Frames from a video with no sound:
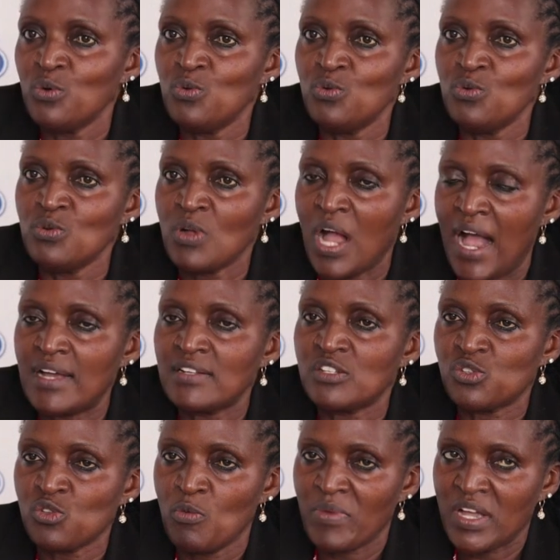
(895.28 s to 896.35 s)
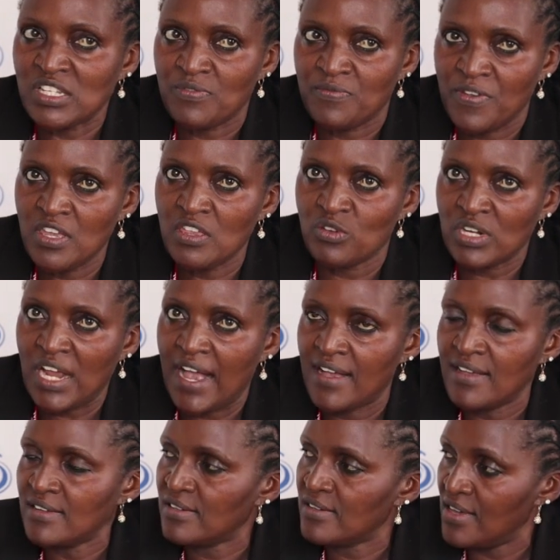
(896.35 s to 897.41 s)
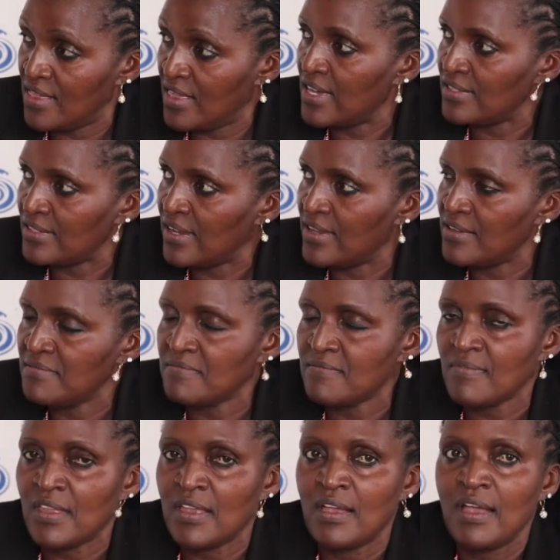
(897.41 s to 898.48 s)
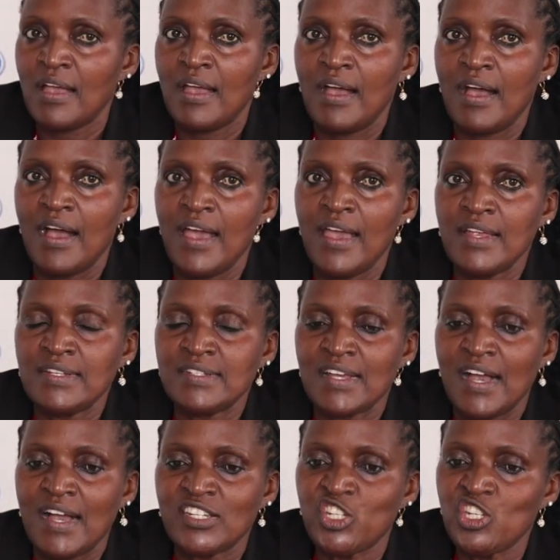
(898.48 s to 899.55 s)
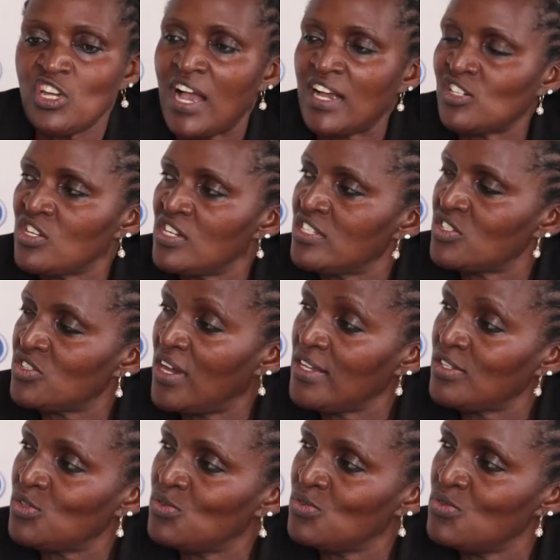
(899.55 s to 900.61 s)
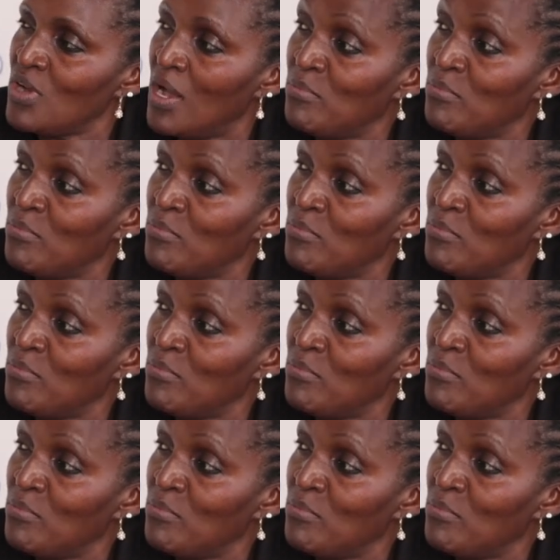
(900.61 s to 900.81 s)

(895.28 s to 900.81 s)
who had so much faith on her at that time. And she actually tried to